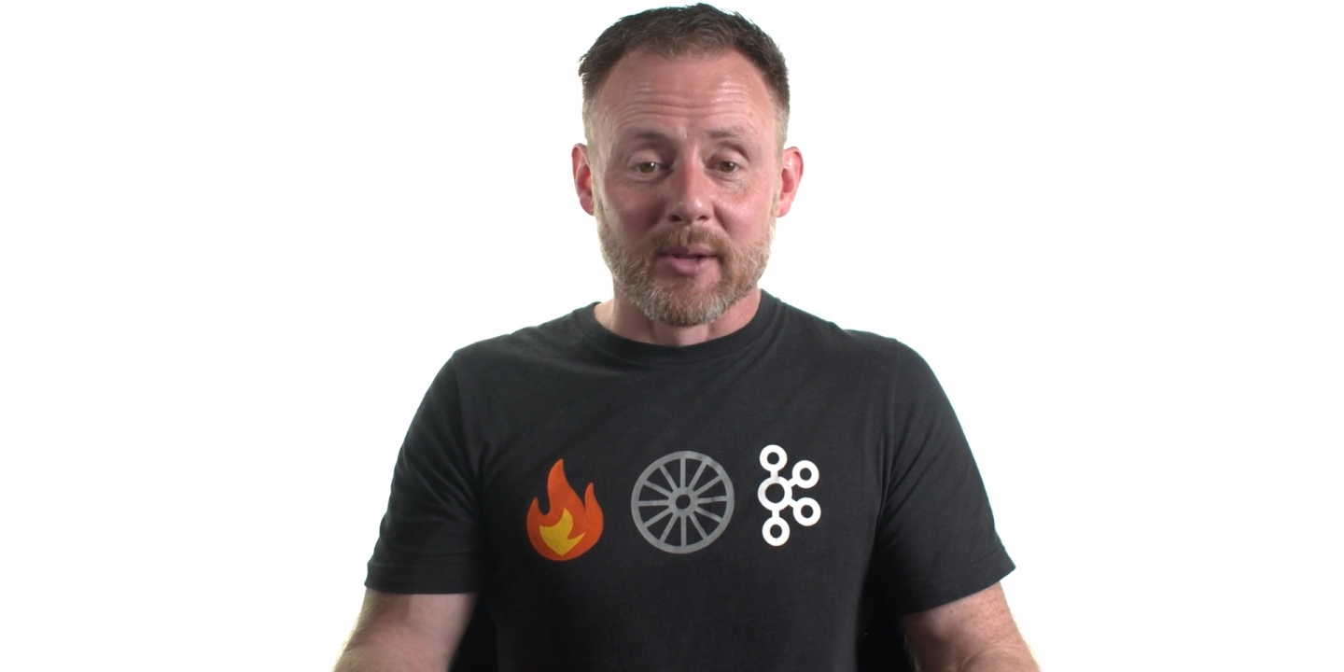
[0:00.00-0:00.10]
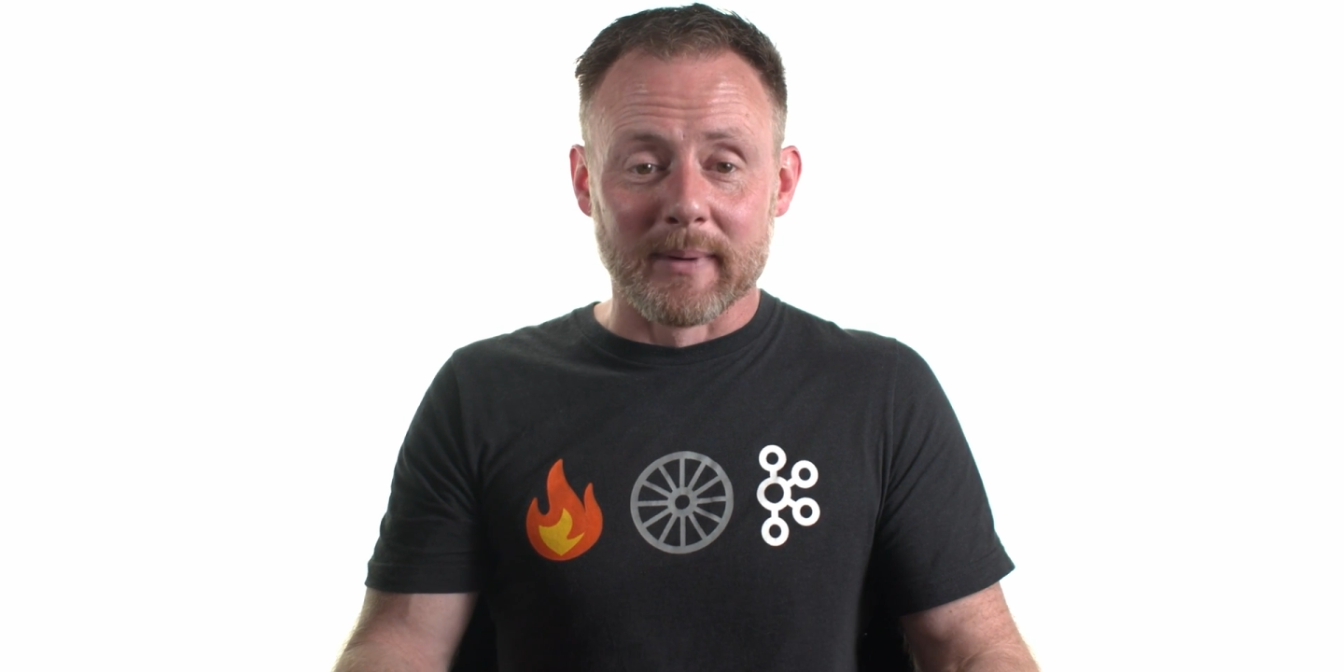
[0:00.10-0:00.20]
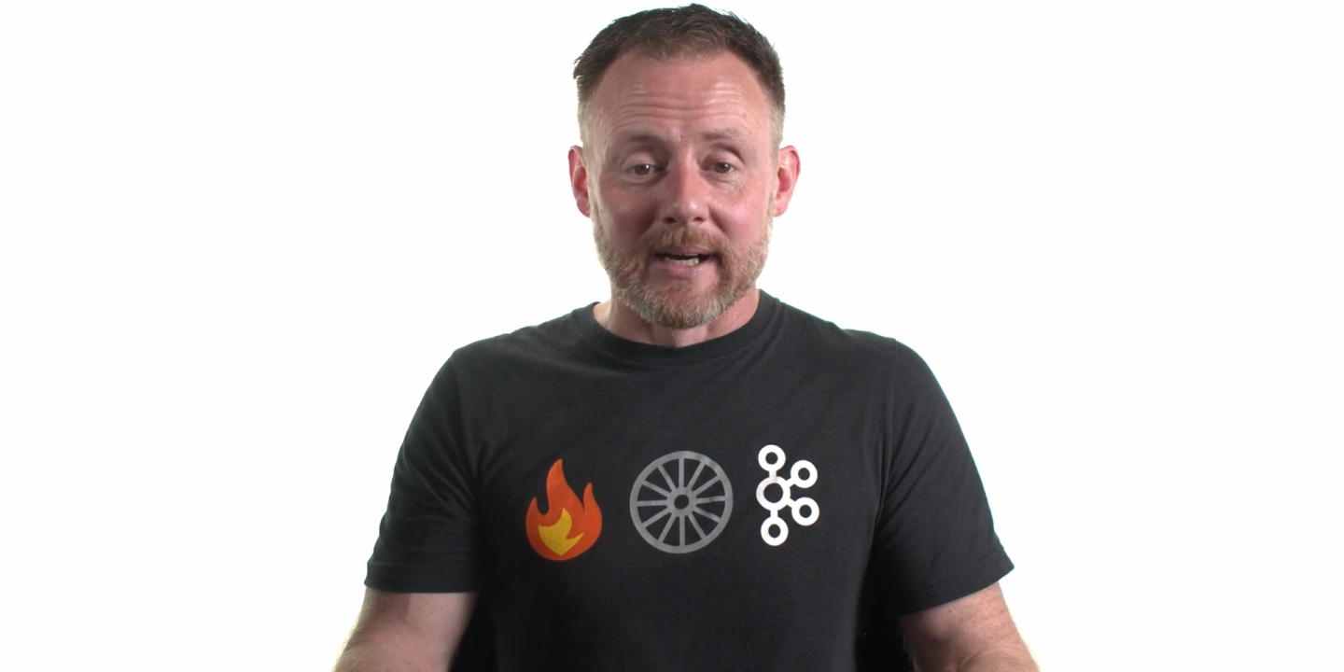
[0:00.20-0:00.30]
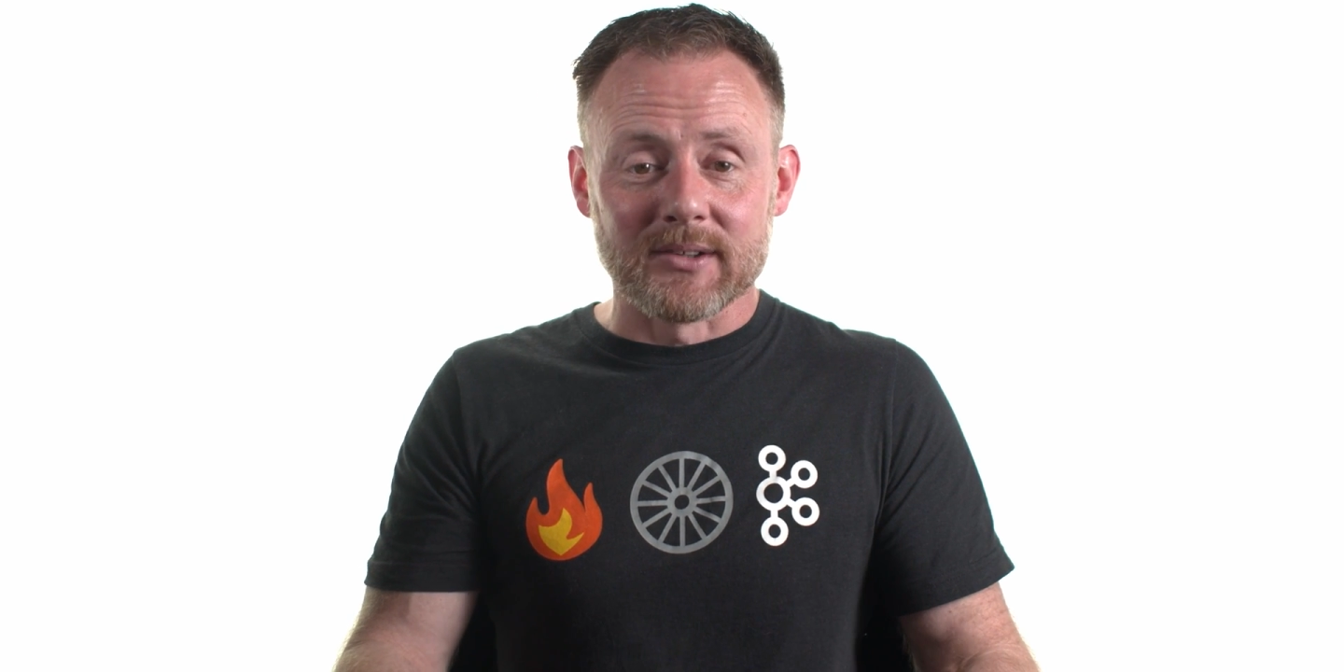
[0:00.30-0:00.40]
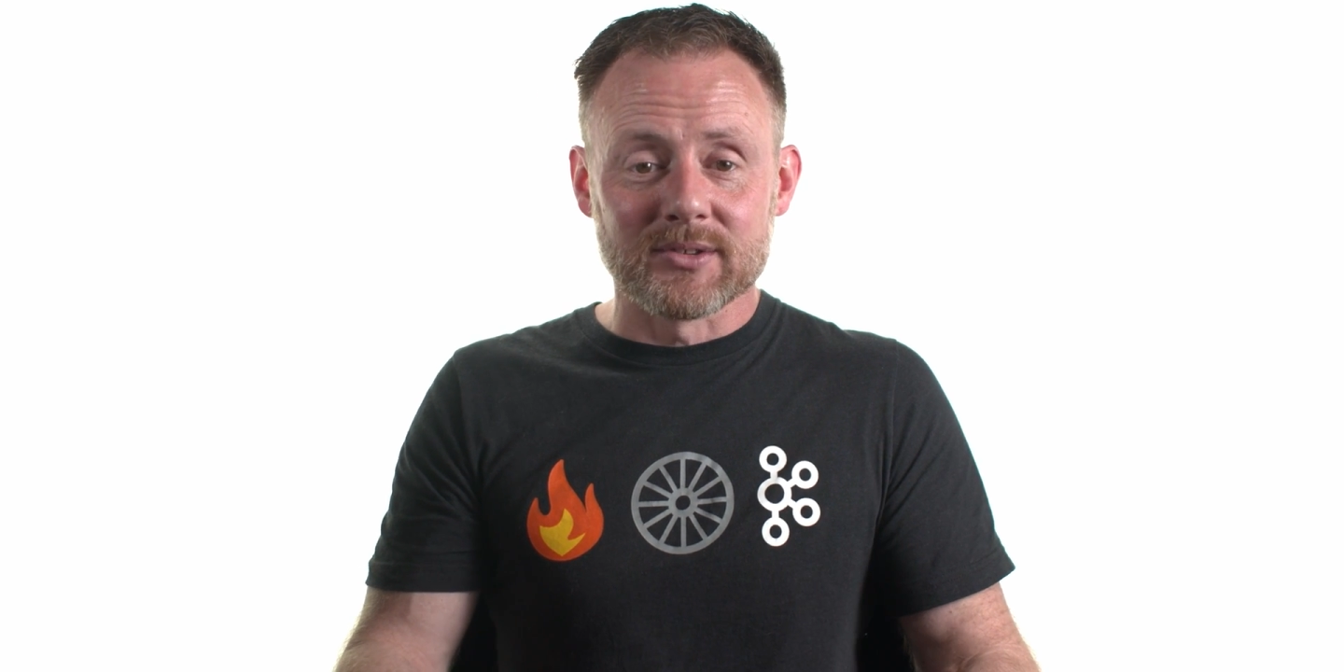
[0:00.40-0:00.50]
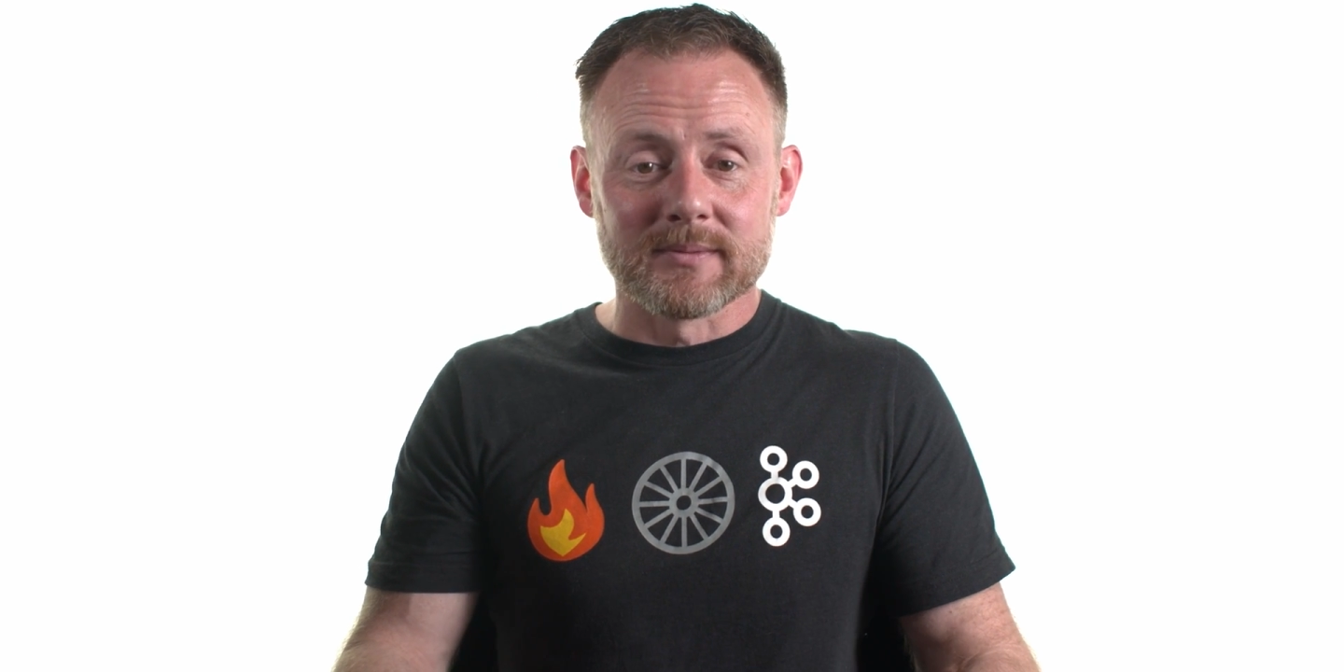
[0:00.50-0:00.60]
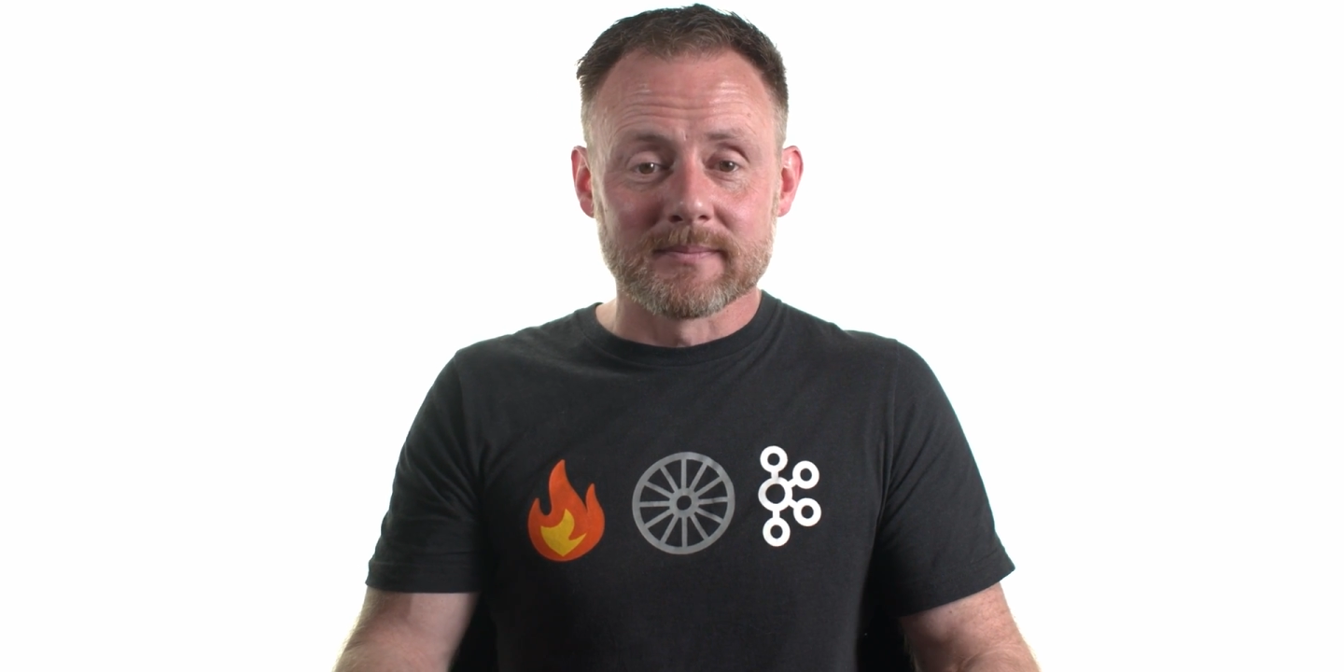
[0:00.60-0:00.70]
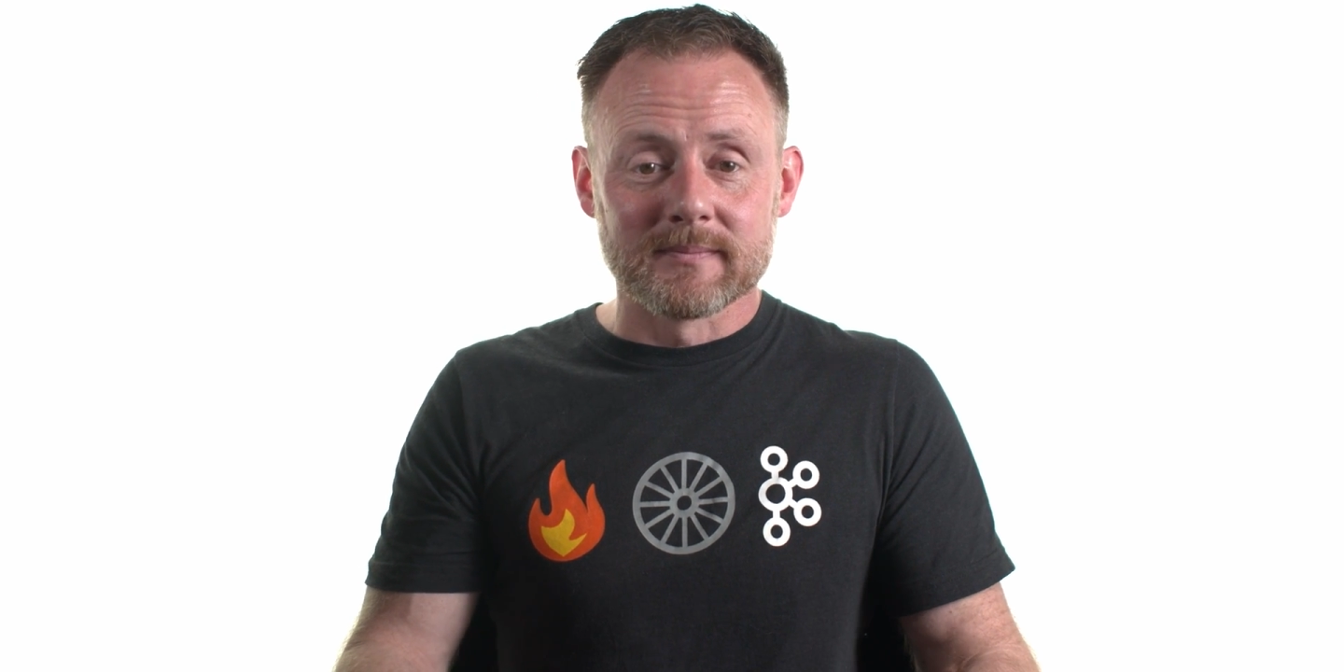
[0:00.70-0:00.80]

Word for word: the box.